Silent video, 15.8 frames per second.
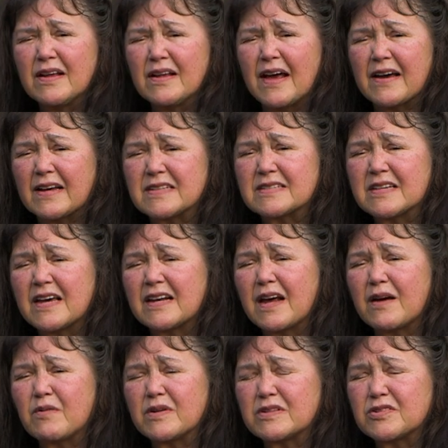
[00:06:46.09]
Like I said,
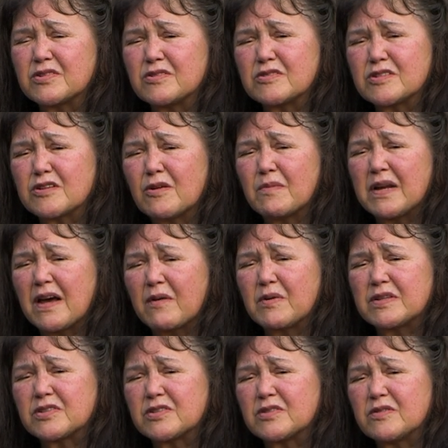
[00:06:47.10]
I went to so many, I
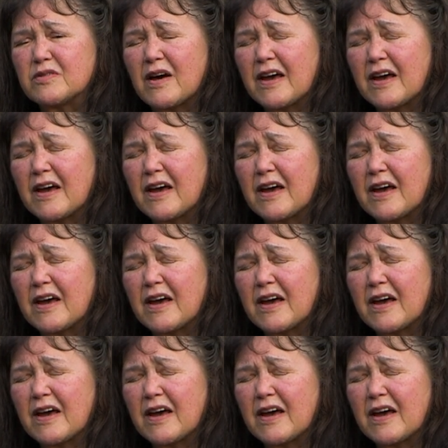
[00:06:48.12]
went to,